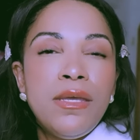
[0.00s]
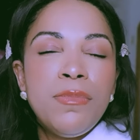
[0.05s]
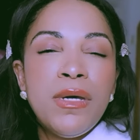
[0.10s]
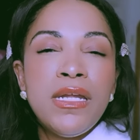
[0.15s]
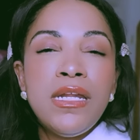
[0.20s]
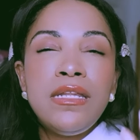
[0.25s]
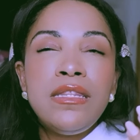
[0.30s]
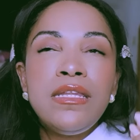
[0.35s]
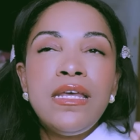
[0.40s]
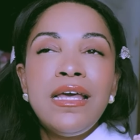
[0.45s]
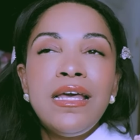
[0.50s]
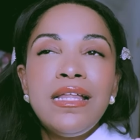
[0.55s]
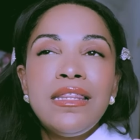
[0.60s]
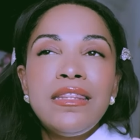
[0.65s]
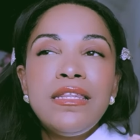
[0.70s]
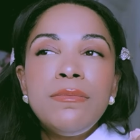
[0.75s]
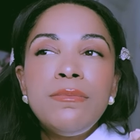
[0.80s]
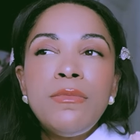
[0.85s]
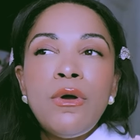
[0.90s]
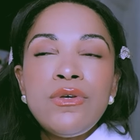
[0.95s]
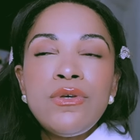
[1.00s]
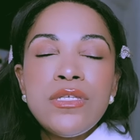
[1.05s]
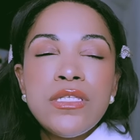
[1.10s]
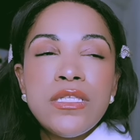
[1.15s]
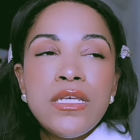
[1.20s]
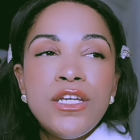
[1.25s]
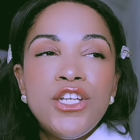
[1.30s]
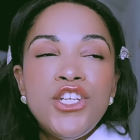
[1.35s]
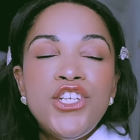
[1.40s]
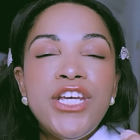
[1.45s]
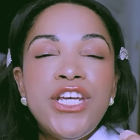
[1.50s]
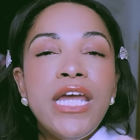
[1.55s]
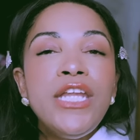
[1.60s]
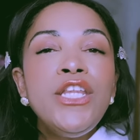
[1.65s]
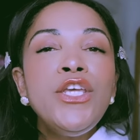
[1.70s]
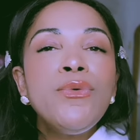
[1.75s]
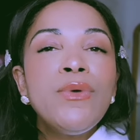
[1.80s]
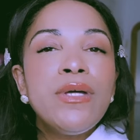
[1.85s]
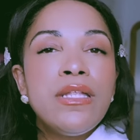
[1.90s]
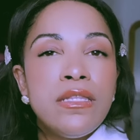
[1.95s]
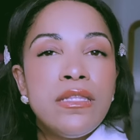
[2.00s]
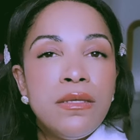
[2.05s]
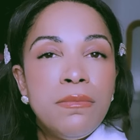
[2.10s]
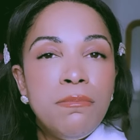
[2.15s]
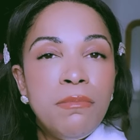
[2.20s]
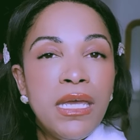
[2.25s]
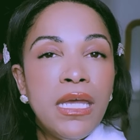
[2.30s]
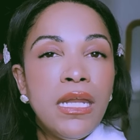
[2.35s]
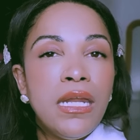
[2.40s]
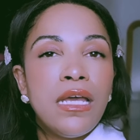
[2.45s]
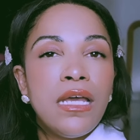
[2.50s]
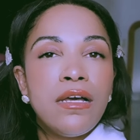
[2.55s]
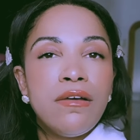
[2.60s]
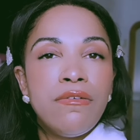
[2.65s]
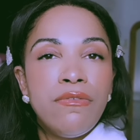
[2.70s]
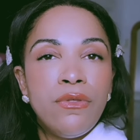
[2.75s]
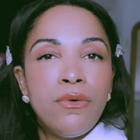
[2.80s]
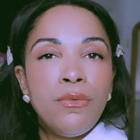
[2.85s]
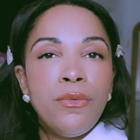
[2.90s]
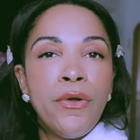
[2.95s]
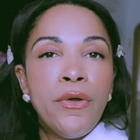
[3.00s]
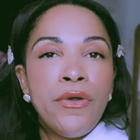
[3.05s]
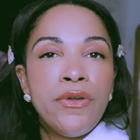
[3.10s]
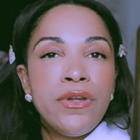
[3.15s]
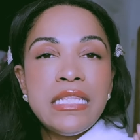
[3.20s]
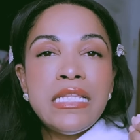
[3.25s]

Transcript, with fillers: but in the most genuine meaning of the word.